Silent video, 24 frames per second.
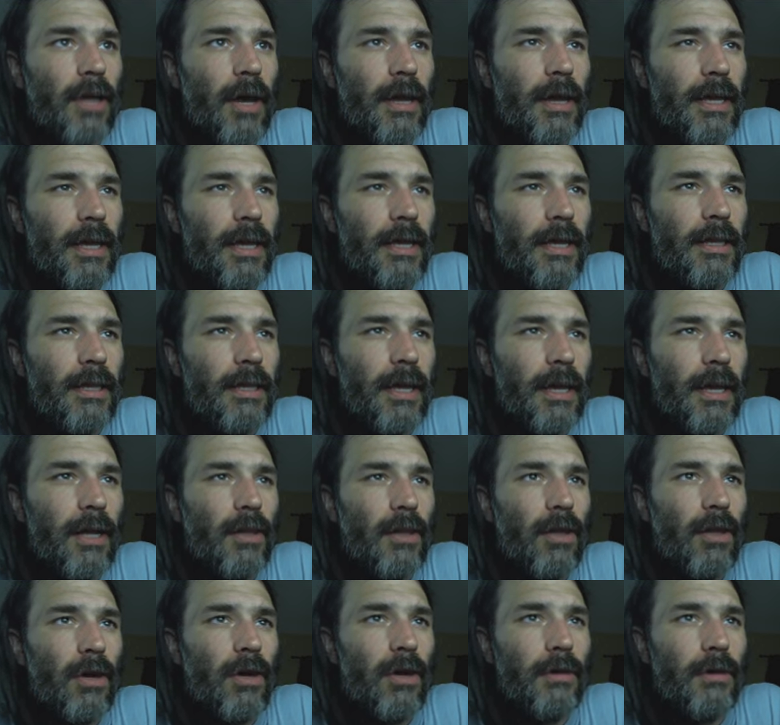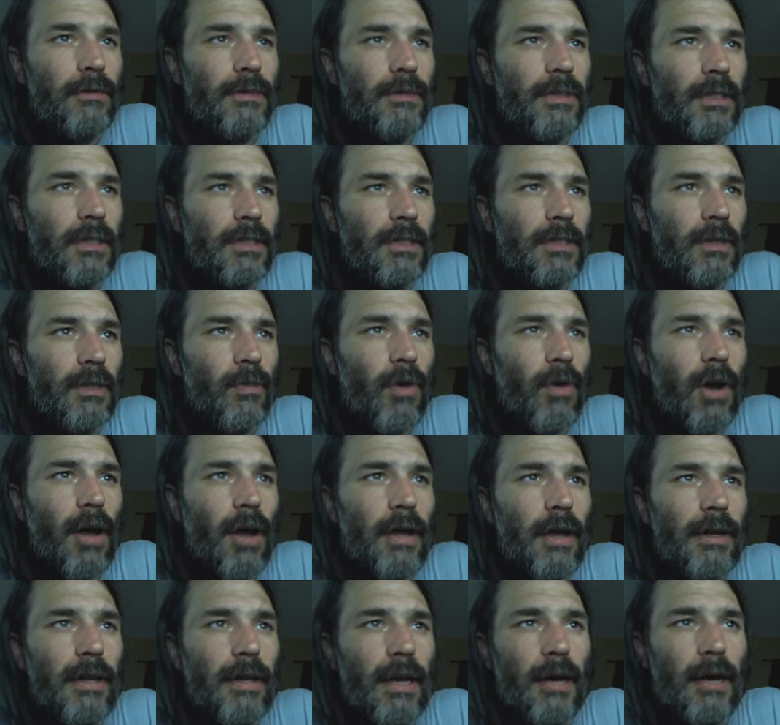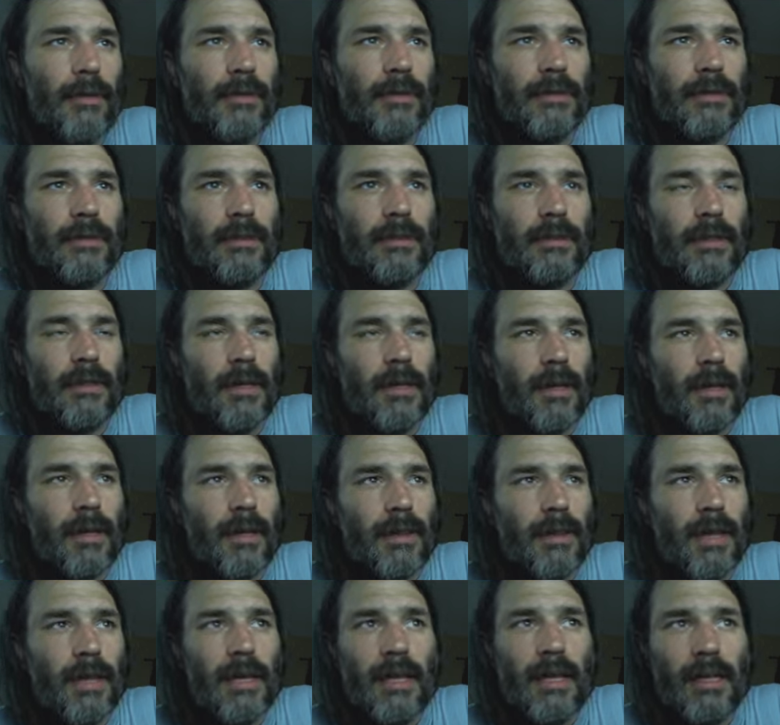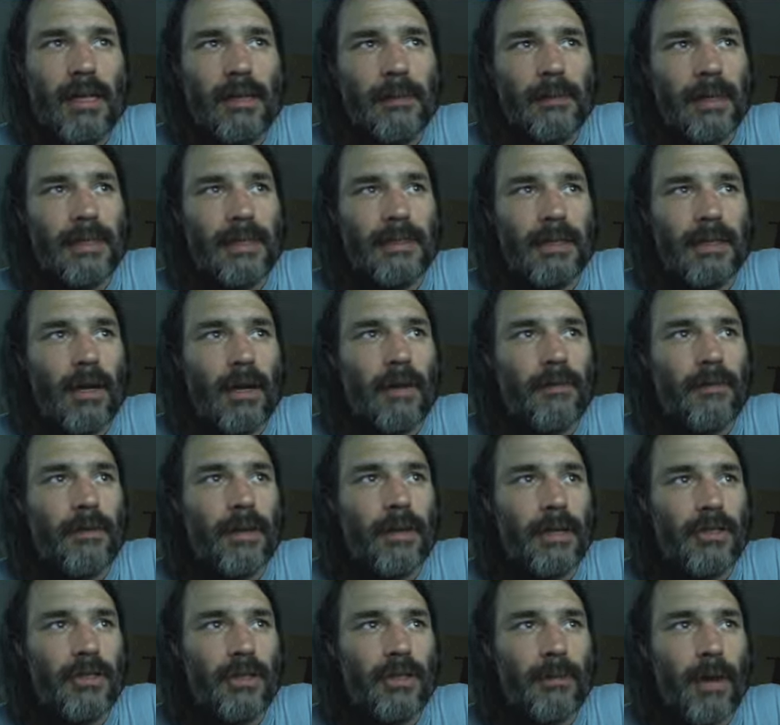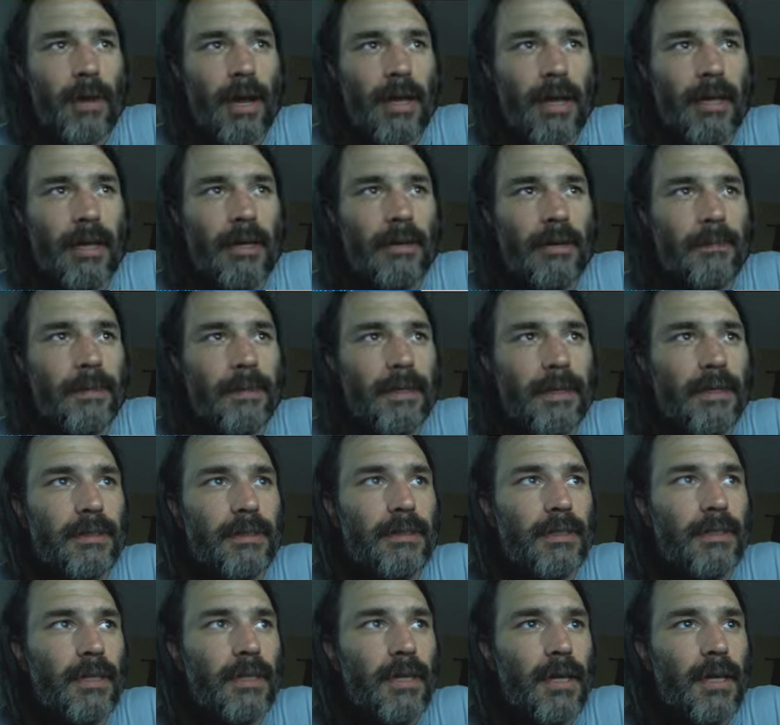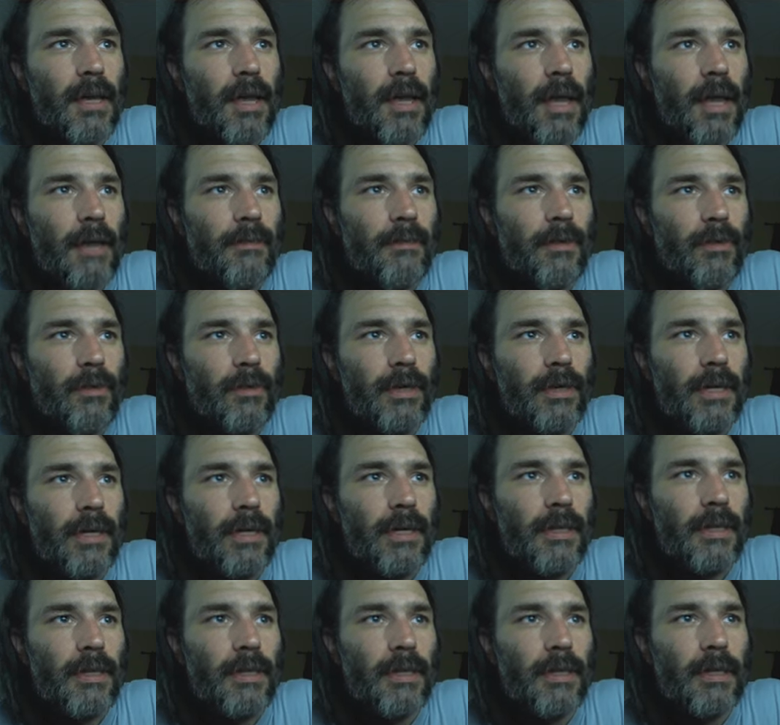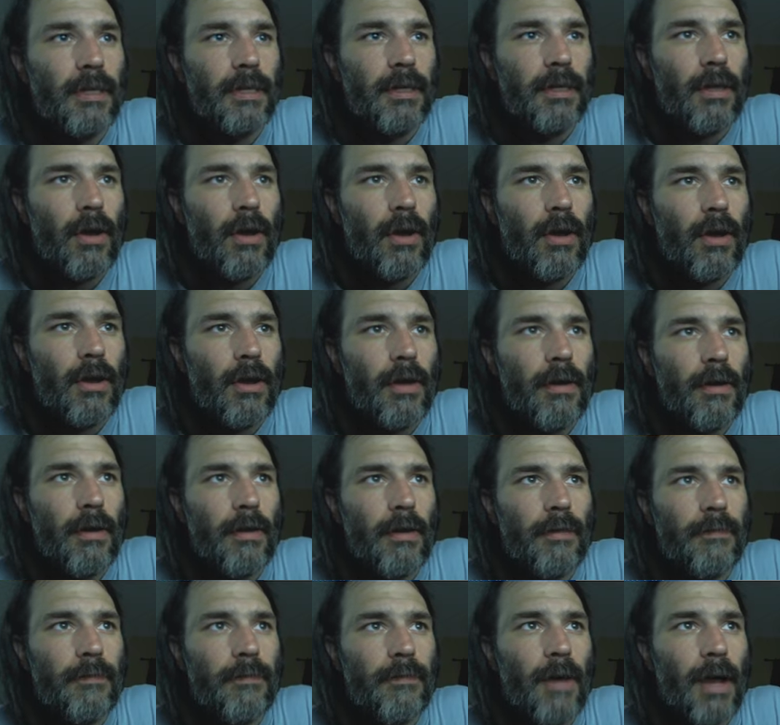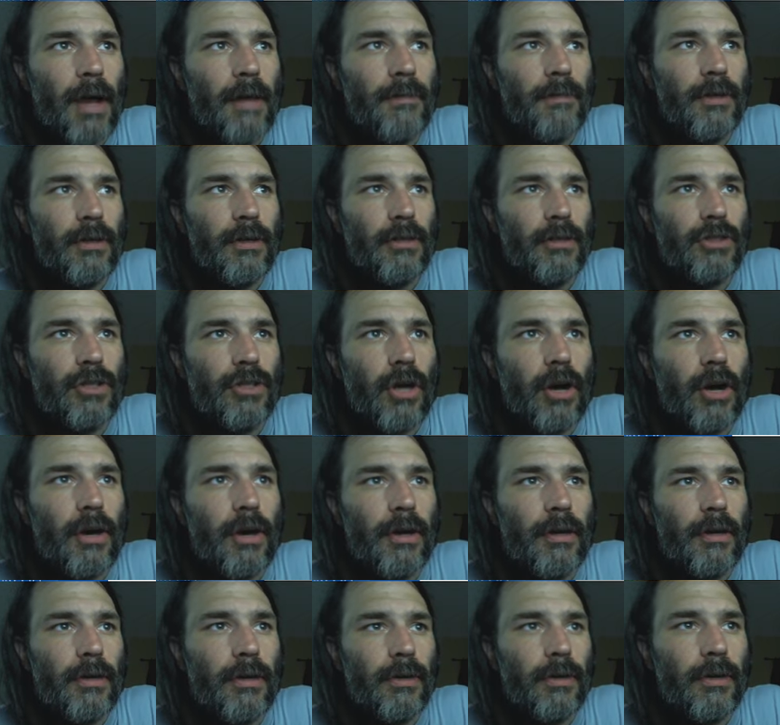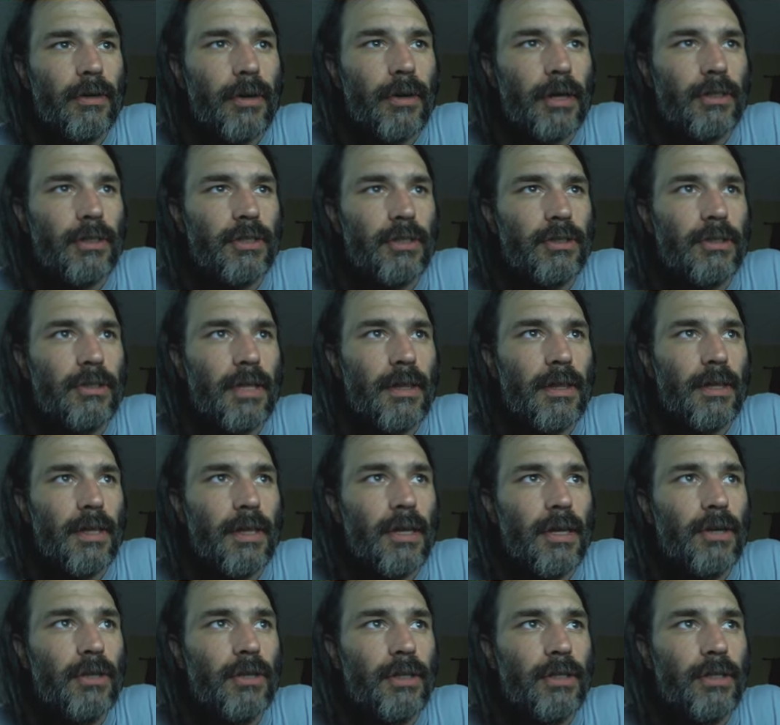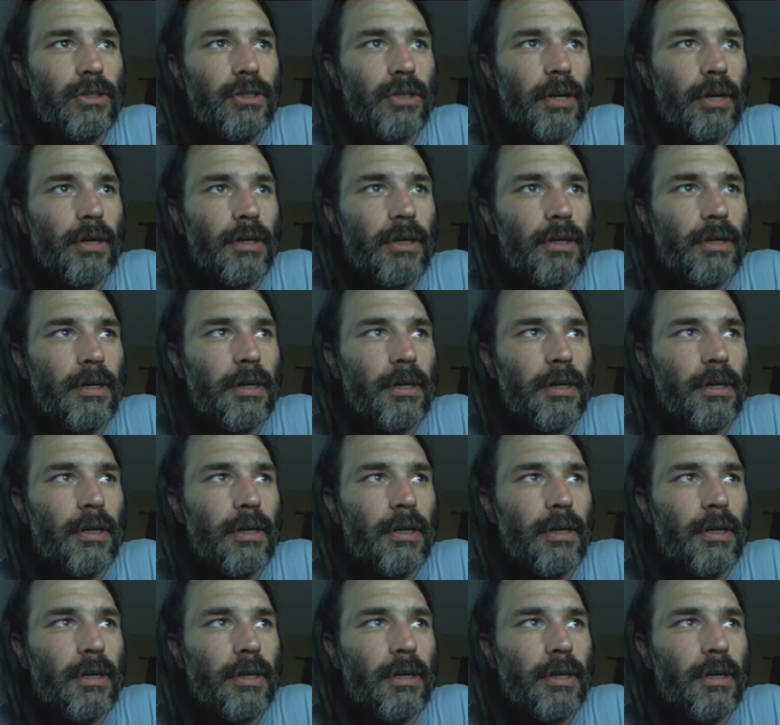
it hit like a low of 61, and I was thinking myself, yeah, I should buy here because if you look at the five-year chart, or I should say the yearly chart,